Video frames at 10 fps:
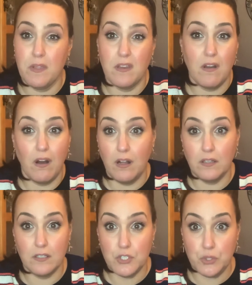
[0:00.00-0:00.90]
an
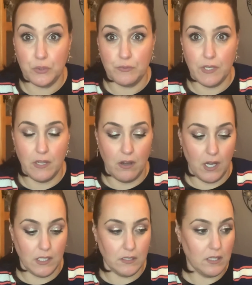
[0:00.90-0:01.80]
all jewelry
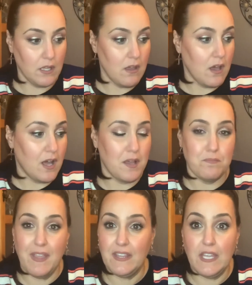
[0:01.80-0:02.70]
haul.
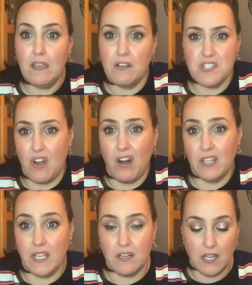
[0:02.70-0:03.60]
Mainly it's all
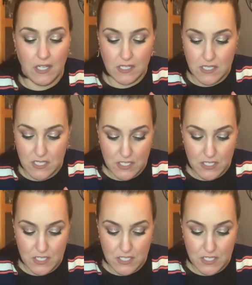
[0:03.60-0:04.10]
earrings.